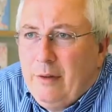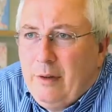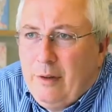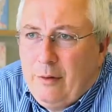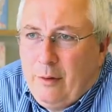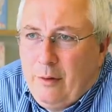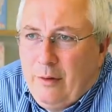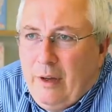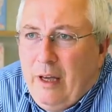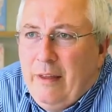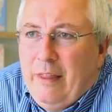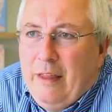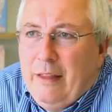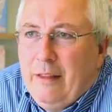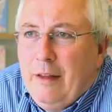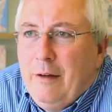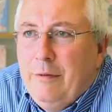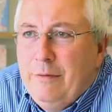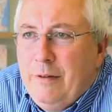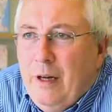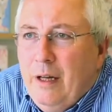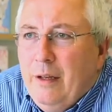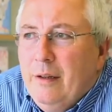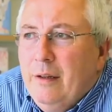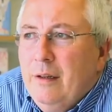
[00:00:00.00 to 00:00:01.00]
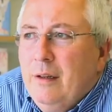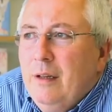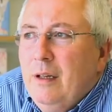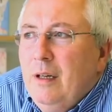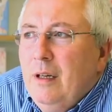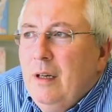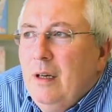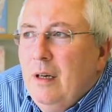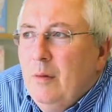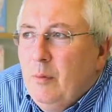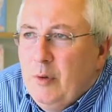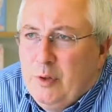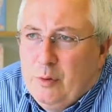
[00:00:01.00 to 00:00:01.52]
just because I think they're fun,
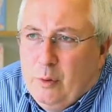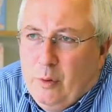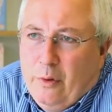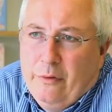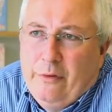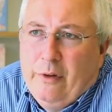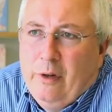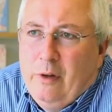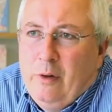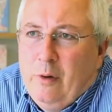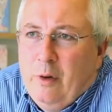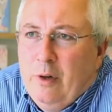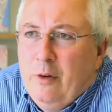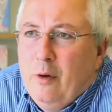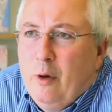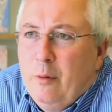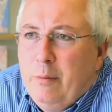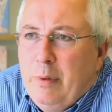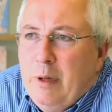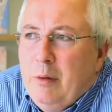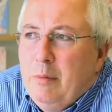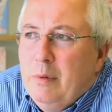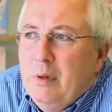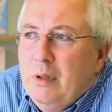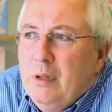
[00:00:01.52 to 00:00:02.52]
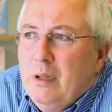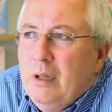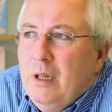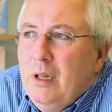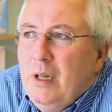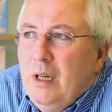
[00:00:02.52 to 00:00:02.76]
which also annoy people.